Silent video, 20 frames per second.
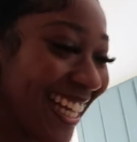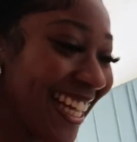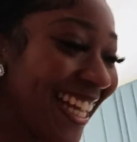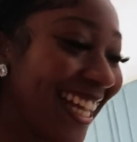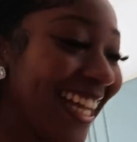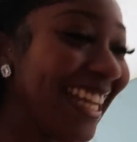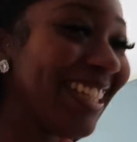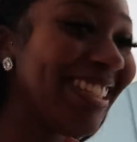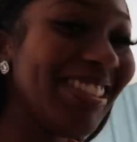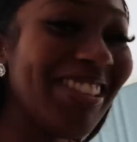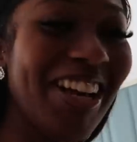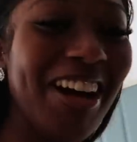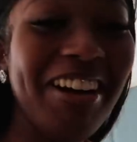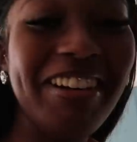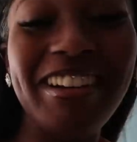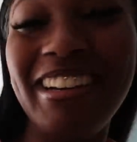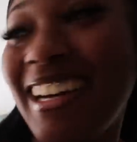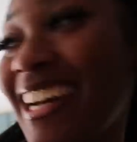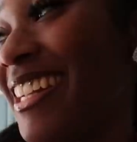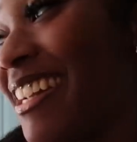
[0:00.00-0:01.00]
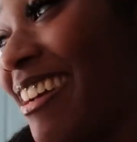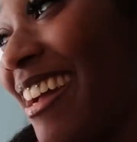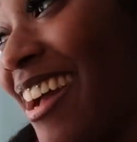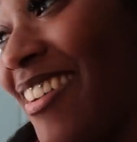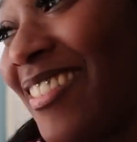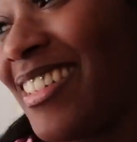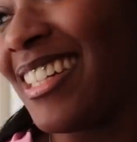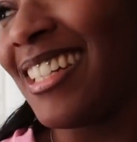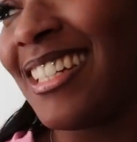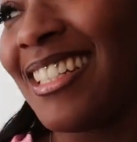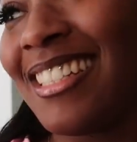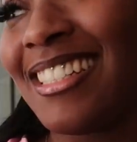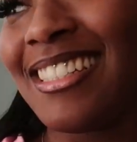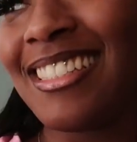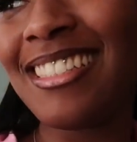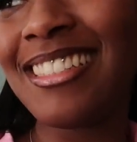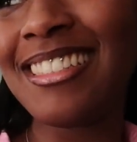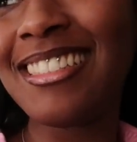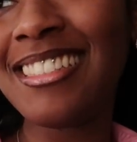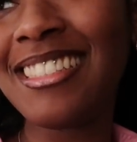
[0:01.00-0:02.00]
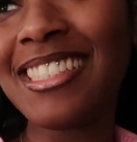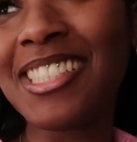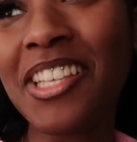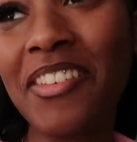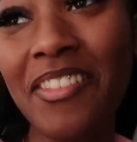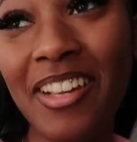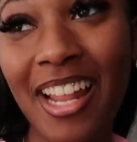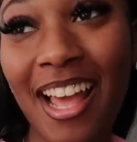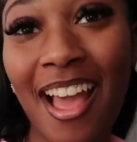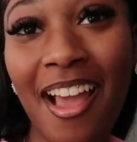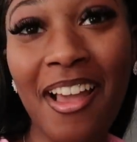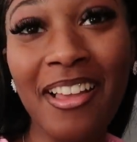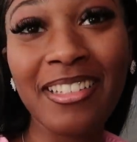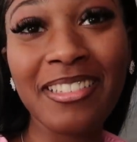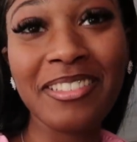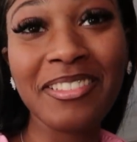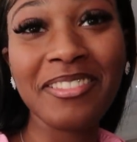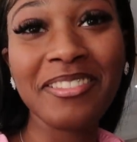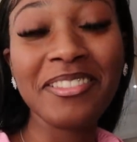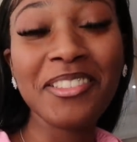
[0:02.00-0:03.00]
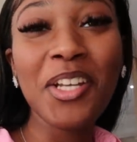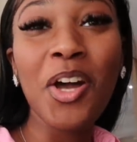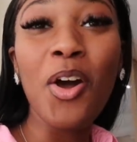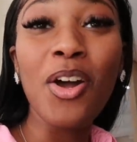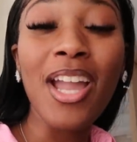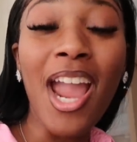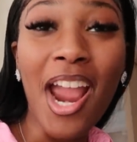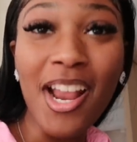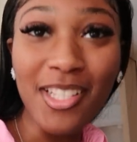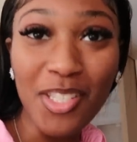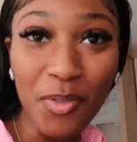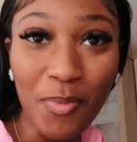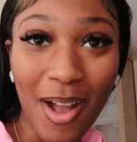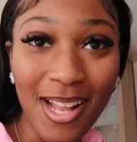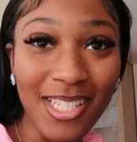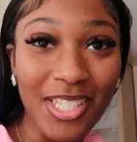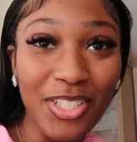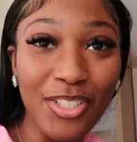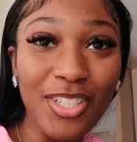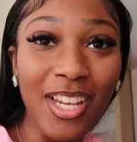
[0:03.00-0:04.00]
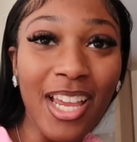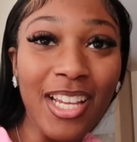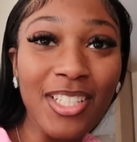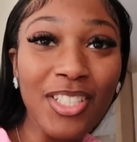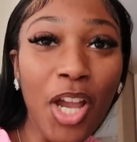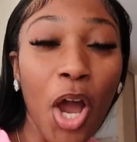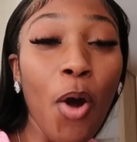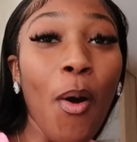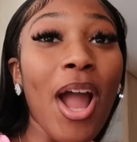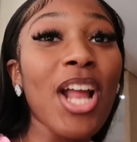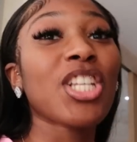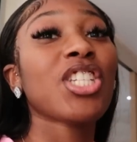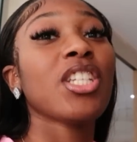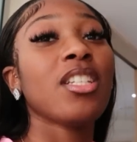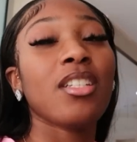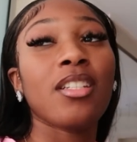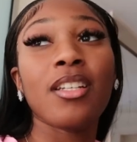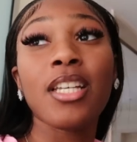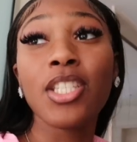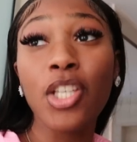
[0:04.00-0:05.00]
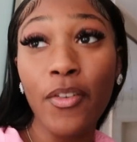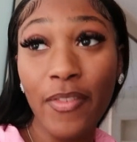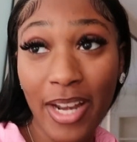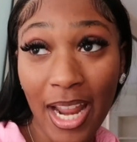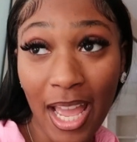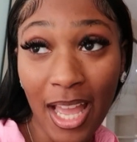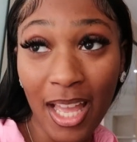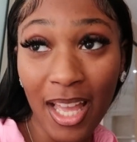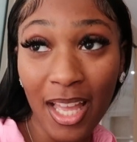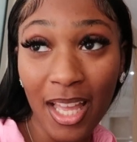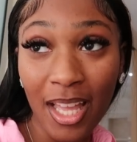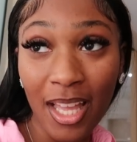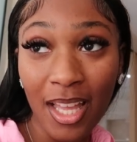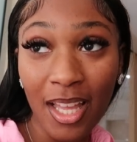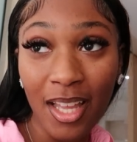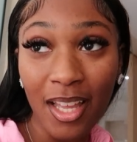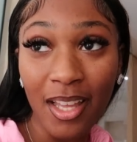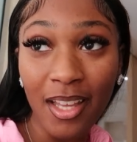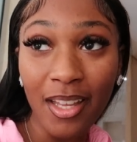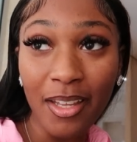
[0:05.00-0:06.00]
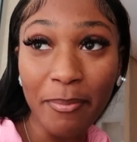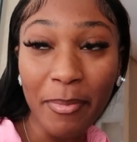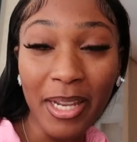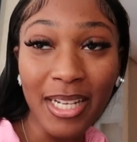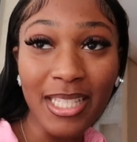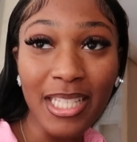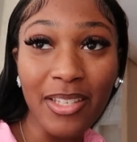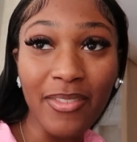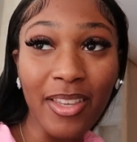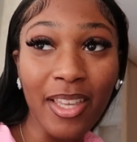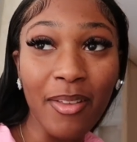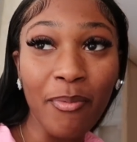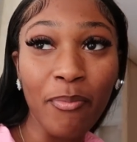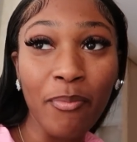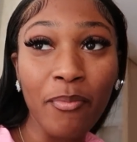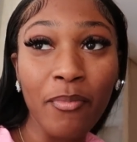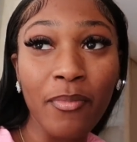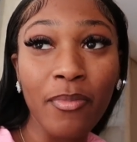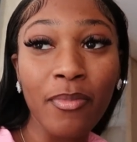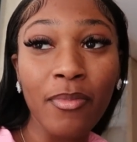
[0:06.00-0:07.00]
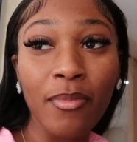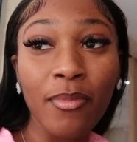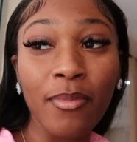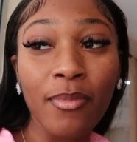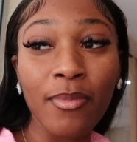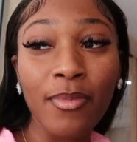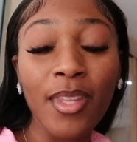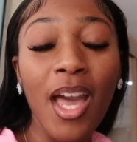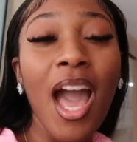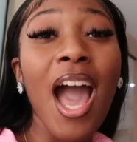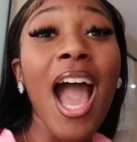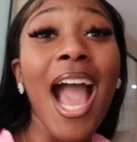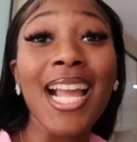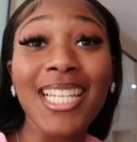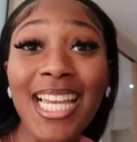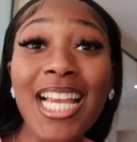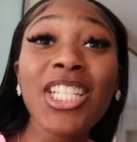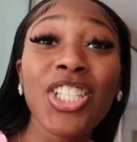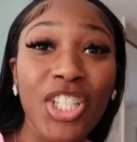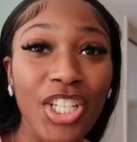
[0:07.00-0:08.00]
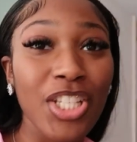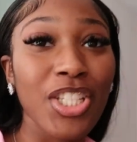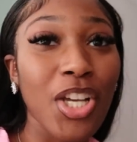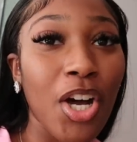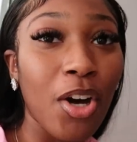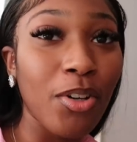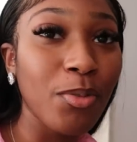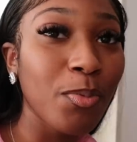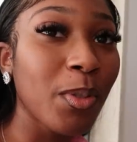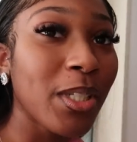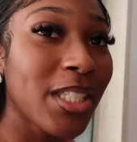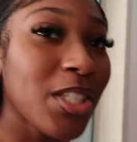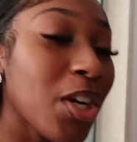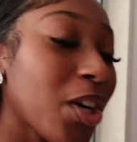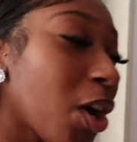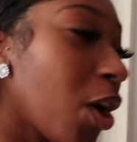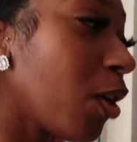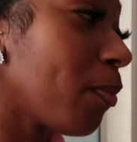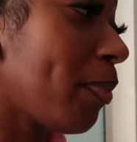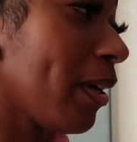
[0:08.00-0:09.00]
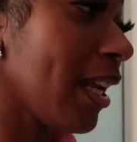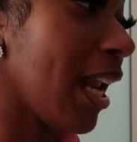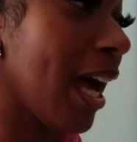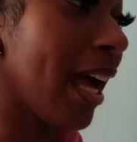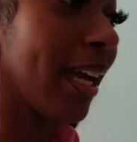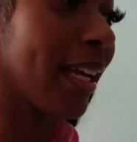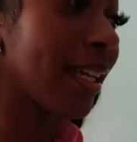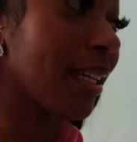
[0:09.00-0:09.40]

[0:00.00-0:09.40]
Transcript: huh? No, I don't have it. It's over there. Carrington, why did you change? Oh, it's over there. By the TV. I changed because it's cold. Well, it's not cold, but like.